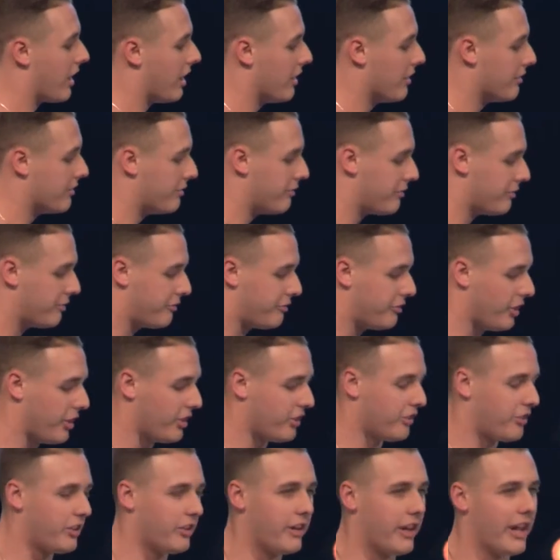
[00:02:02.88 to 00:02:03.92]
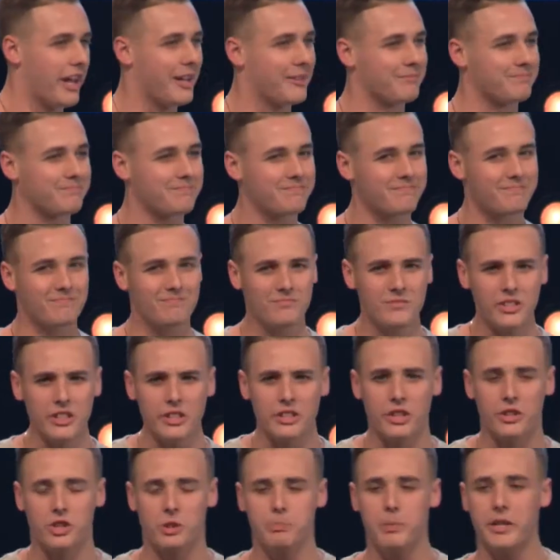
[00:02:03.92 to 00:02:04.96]
of fun today.
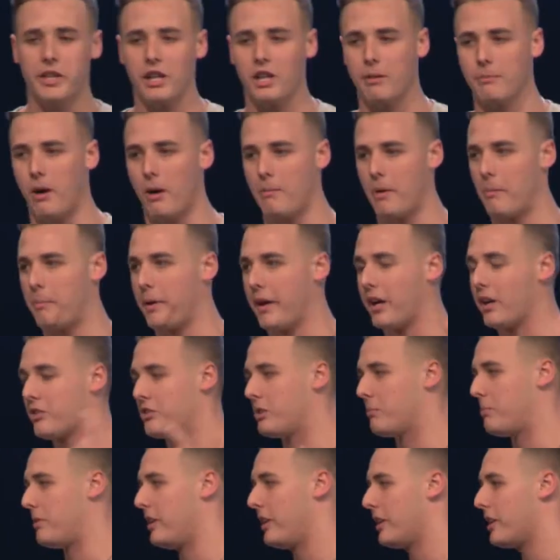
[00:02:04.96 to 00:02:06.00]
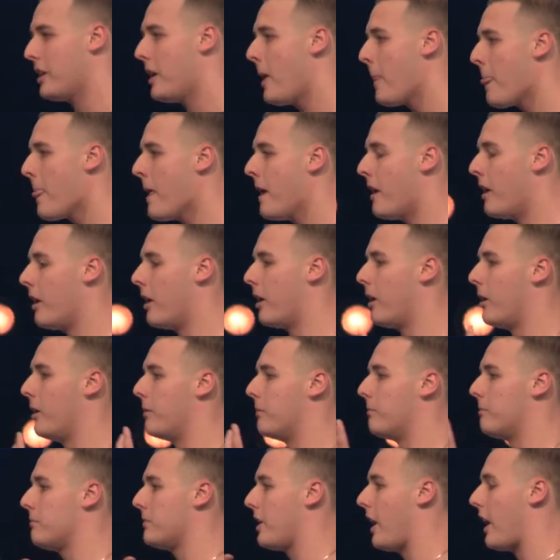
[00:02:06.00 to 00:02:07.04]
You know, speaking about my parents up there,
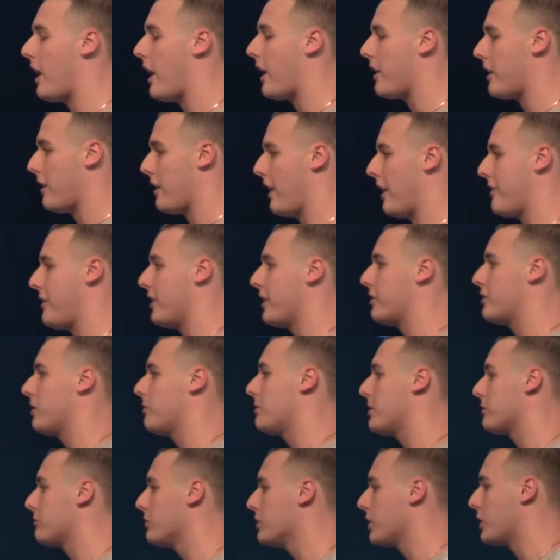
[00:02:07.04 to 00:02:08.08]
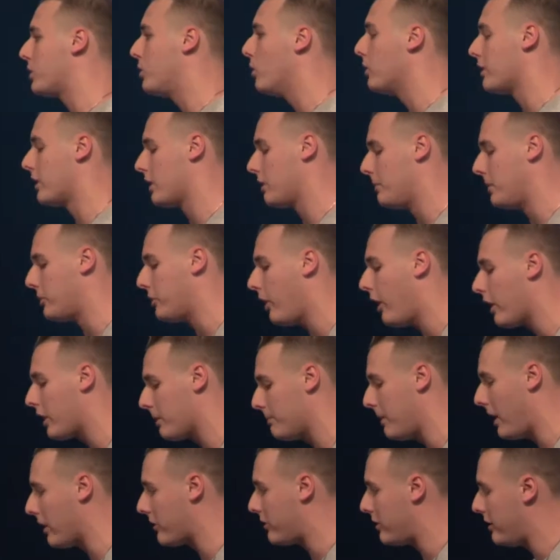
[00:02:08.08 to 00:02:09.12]
I think something really cool that I'm going to be talking
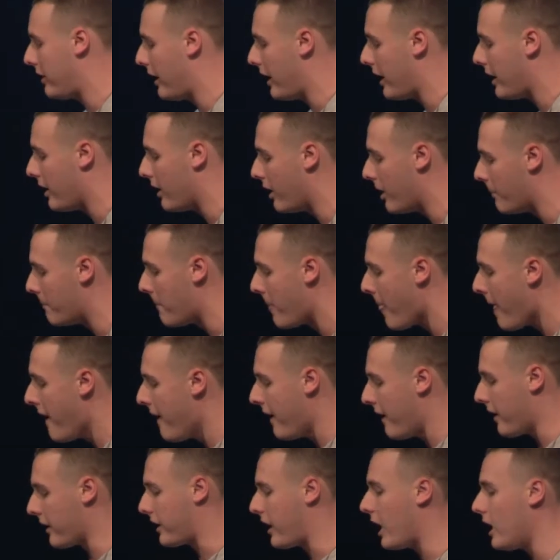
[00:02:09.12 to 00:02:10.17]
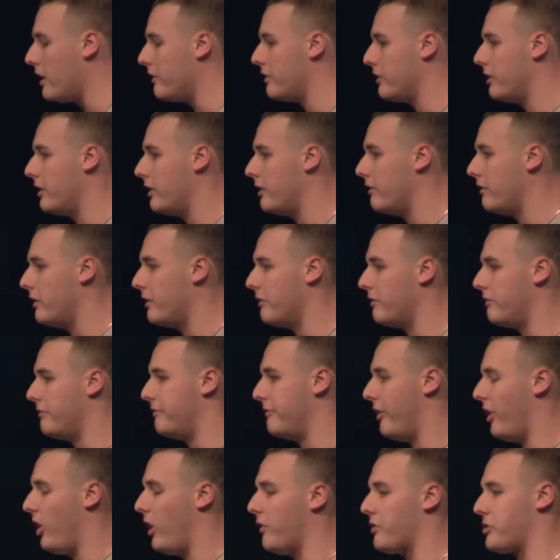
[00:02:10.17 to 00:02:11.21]
about today, it kind of
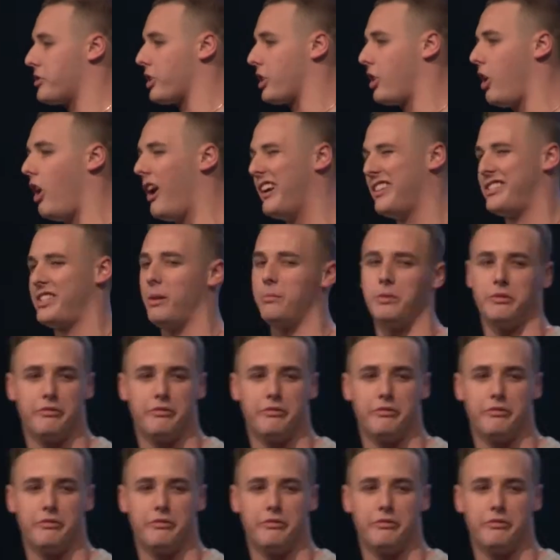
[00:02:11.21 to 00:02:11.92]
involves the concept of